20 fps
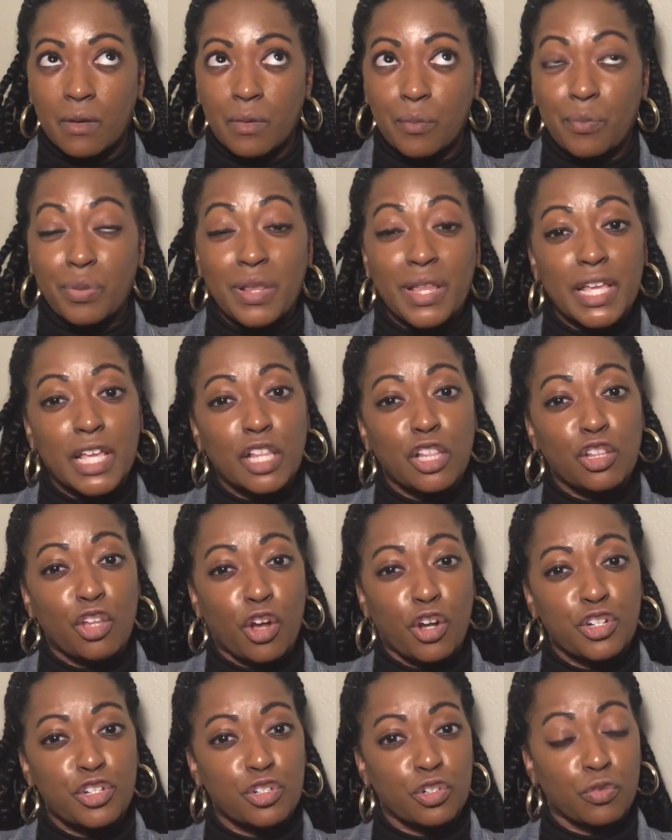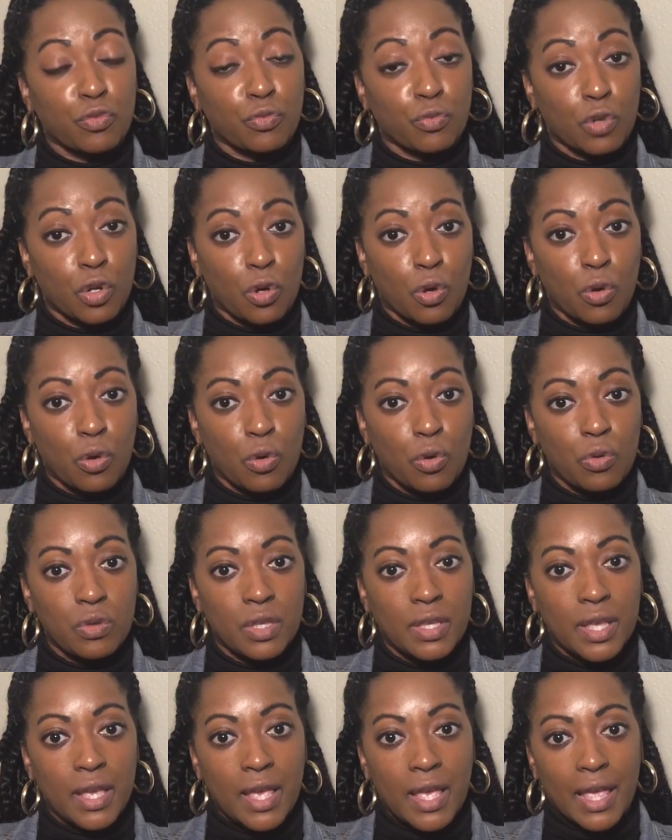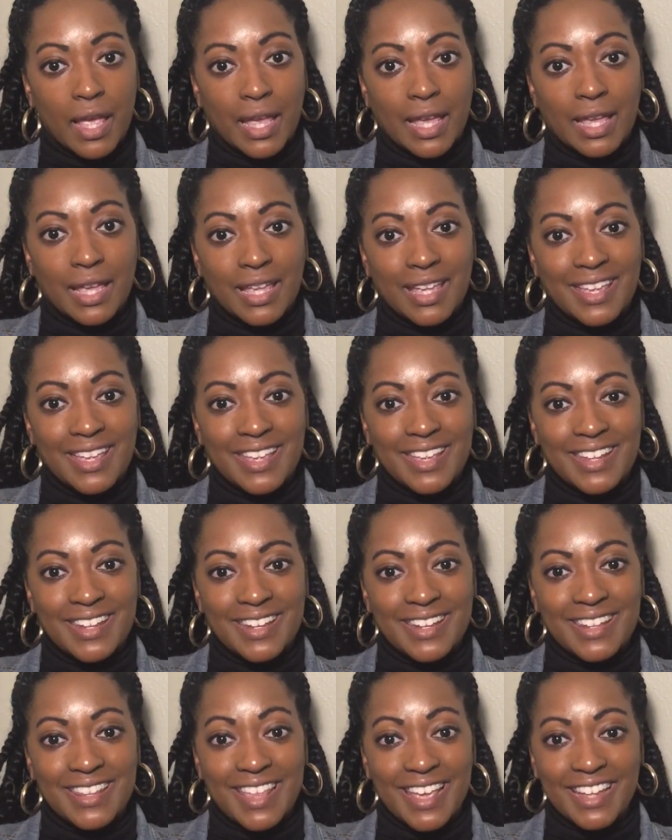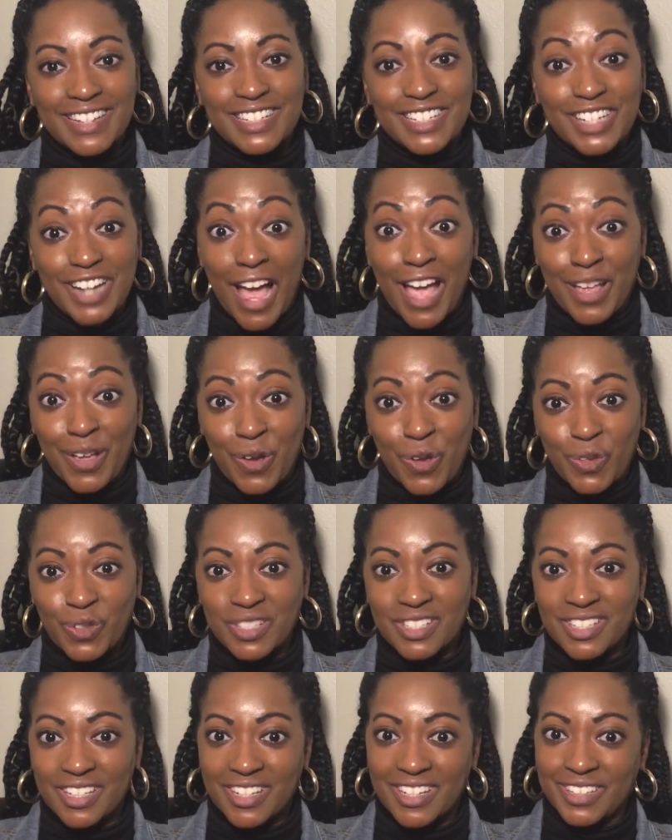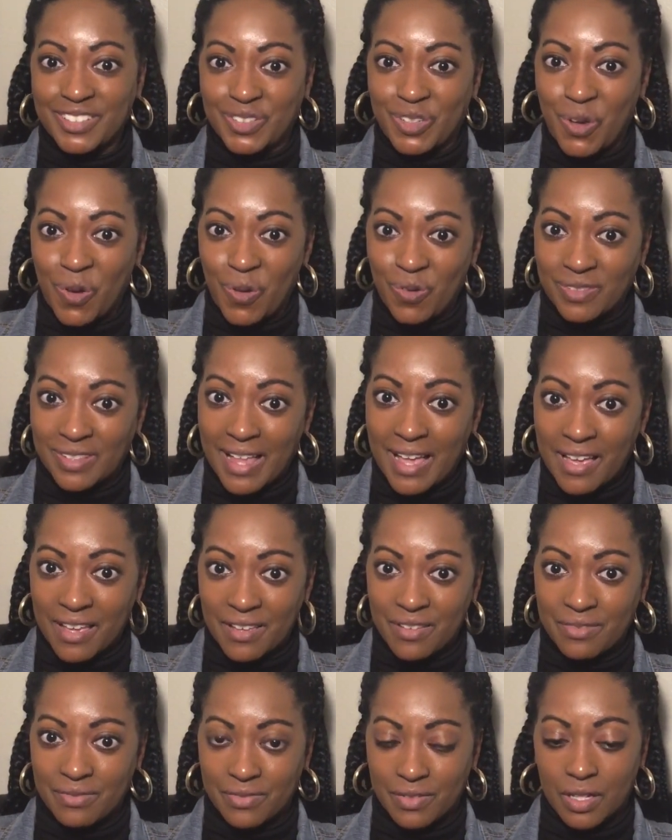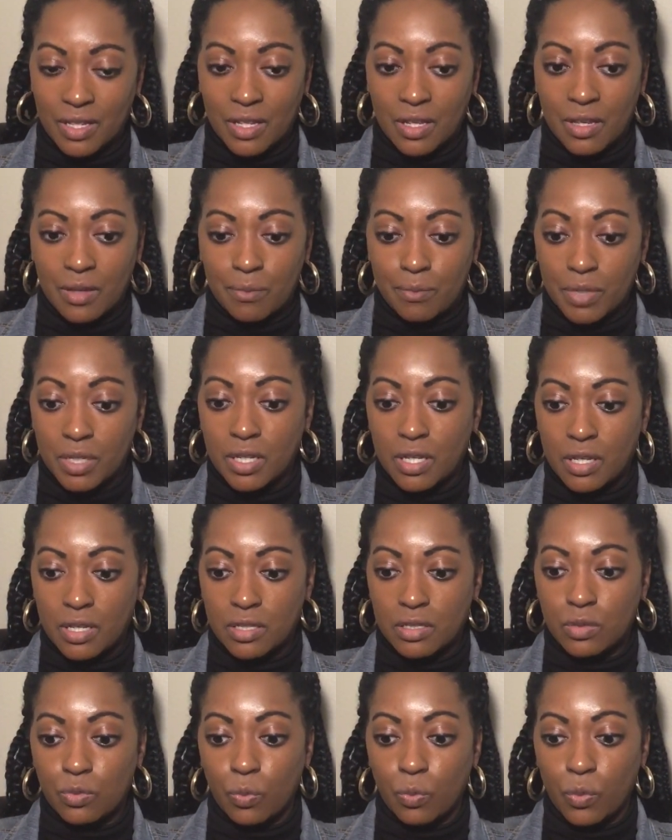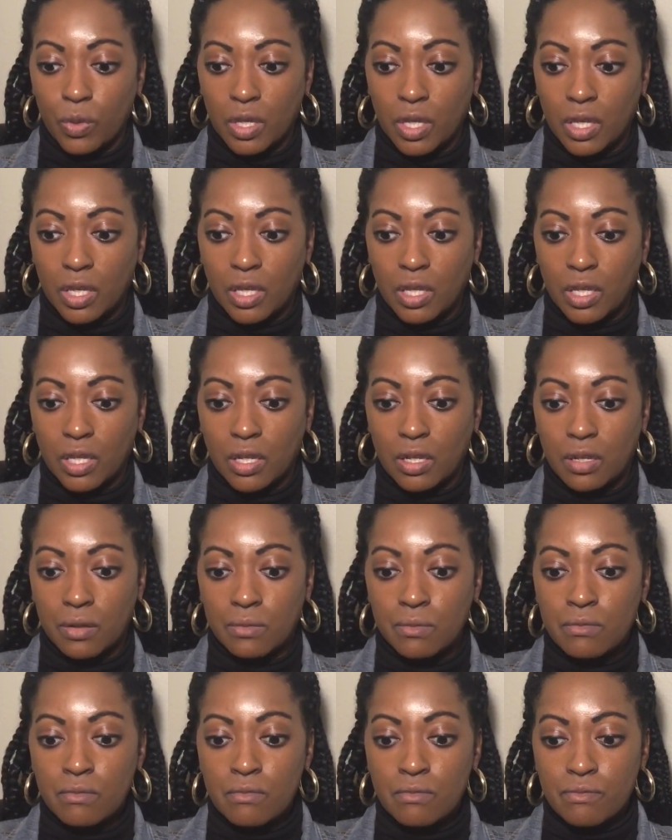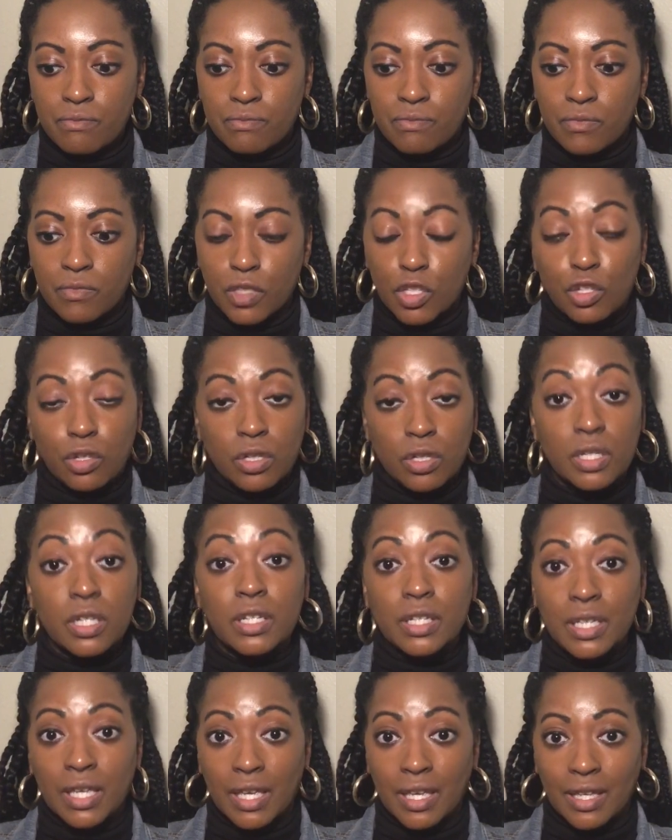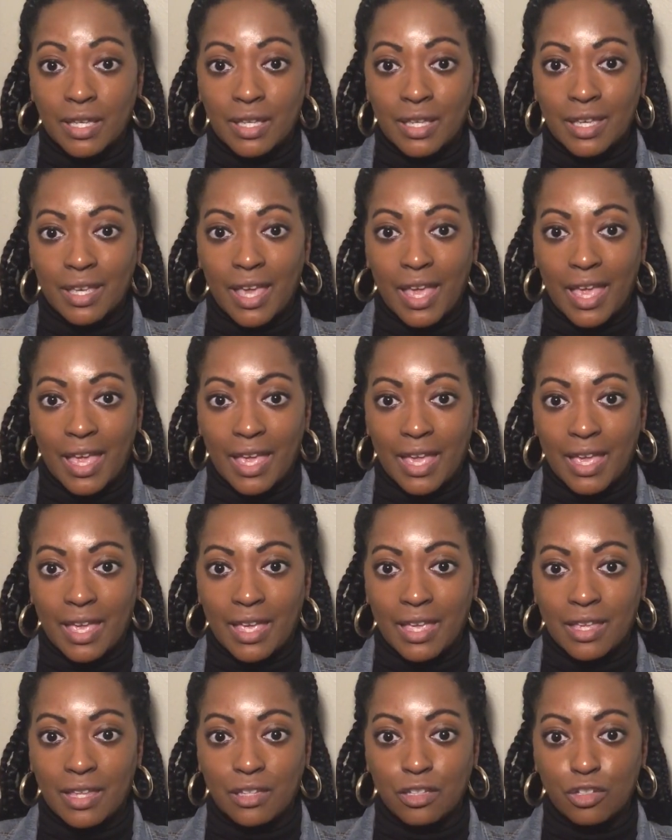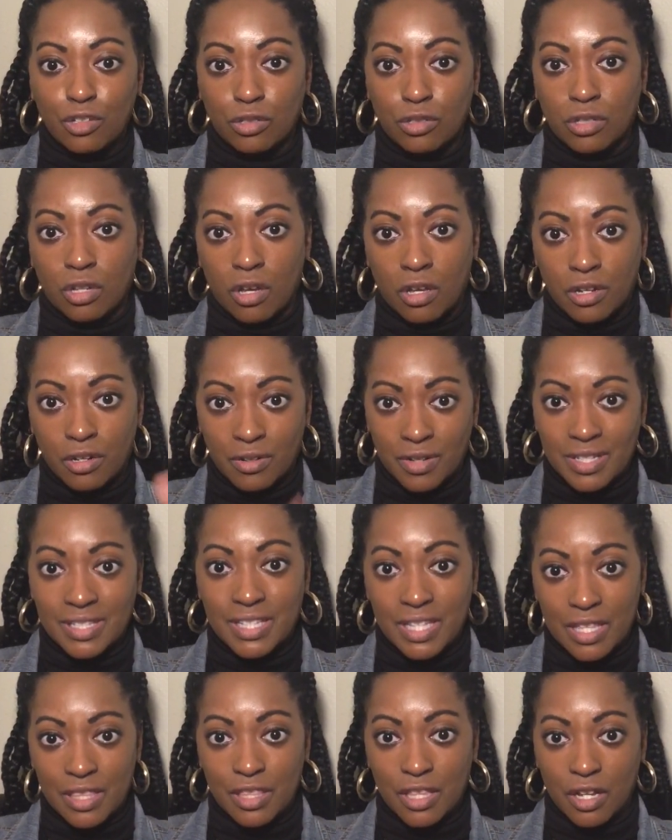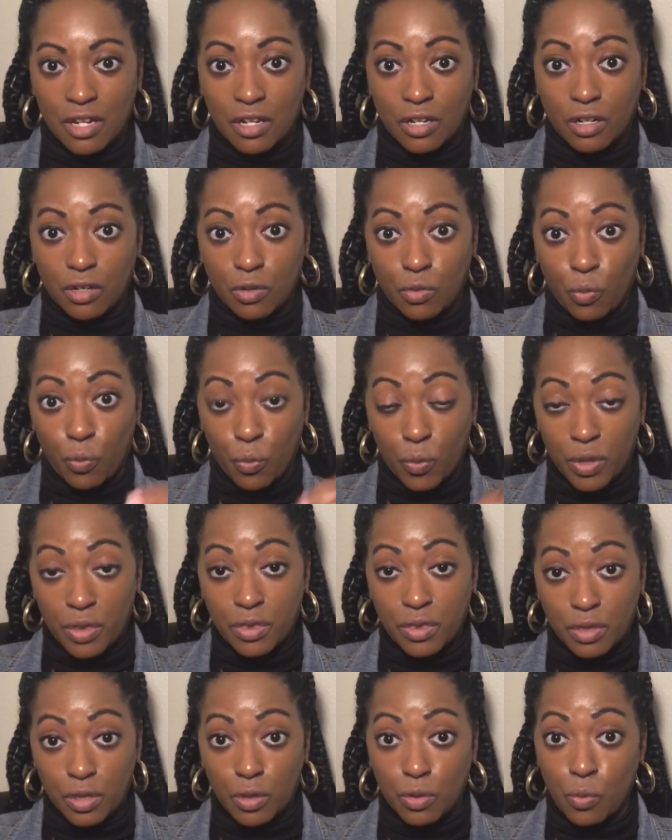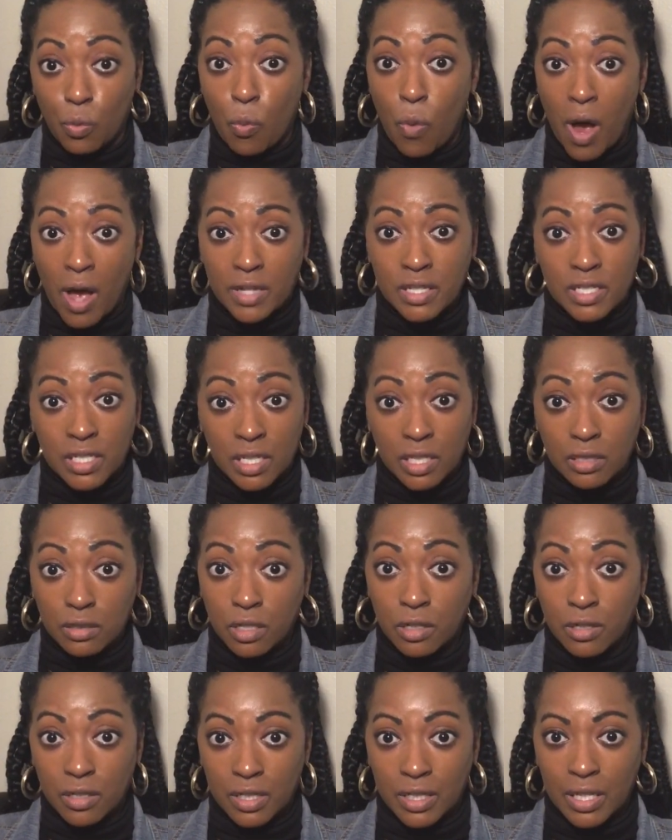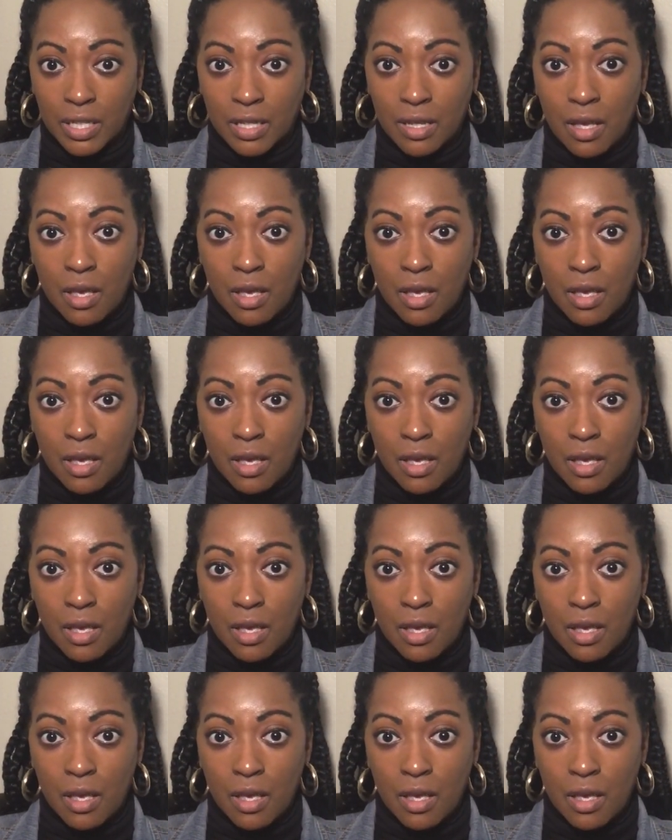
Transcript: play a larger role in that child's adult life. Because when you're cooking and your daughter is in there with you watching, learning,